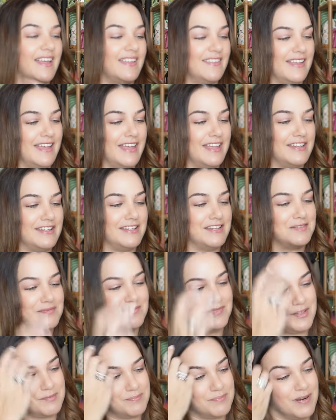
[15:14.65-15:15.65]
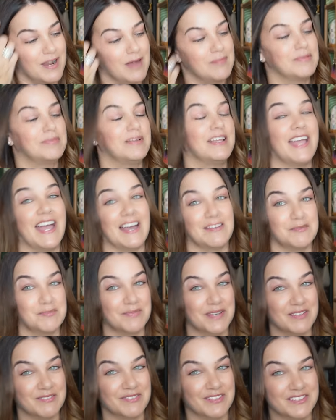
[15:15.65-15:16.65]
then you probably haven't
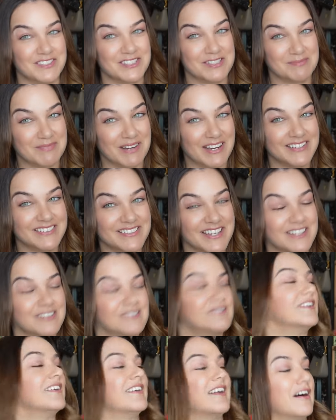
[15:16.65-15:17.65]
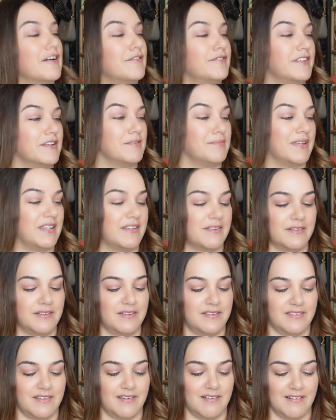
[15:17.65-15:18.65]
been watching my channel very often
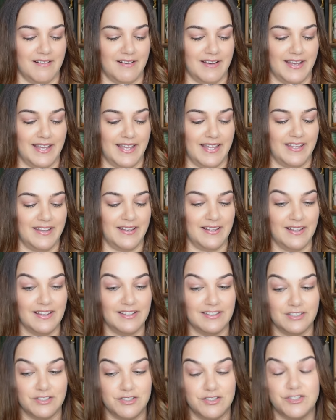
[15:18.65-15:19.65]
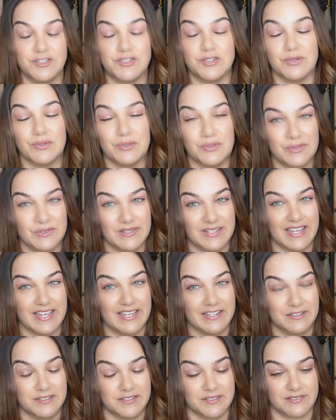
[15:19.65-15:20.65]
because I adore
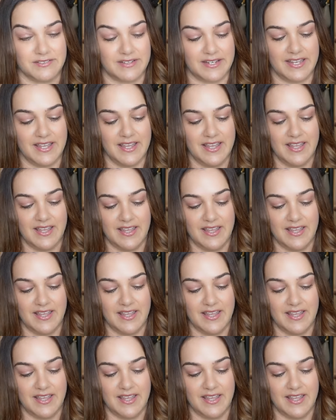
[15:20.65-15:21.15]
Canturi.